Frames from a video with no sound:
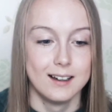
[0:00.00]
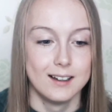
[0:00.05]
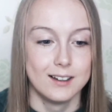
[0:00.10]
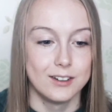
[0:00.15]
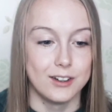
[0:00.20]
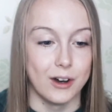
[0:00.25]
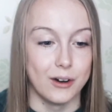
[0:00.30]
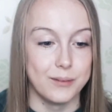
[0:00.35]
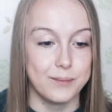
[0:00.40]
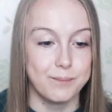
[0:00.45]

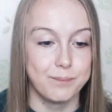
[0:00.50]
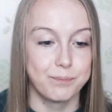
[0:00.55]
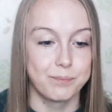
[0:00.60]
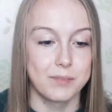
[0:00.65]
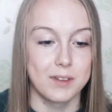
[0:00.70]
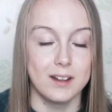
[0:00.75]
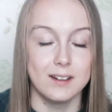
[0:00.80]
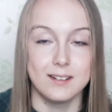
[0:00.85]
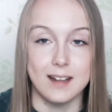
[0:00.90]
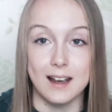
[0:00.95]
So,
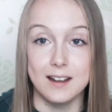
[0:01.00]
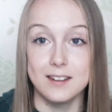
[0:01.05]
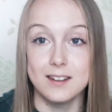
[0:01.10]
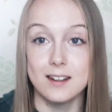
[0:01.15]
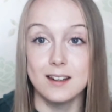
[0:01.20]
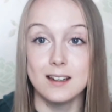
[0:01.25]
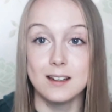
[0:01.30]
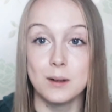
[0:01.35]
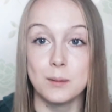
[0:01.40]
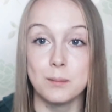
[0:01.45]

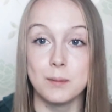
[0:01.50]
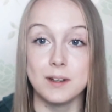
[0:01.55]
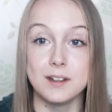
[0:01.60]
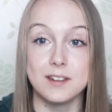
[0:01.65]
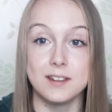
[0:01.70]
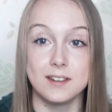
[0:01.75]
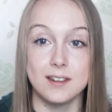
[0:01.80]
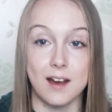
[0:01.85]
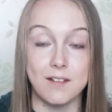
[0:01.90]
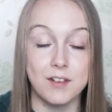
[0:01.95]
destiny number
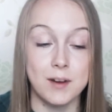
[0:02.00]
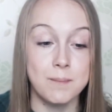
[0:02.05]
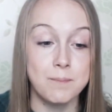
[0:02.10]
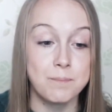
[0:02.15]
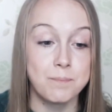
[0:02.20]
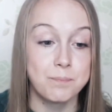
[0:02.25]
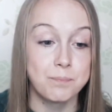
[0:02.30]
seven.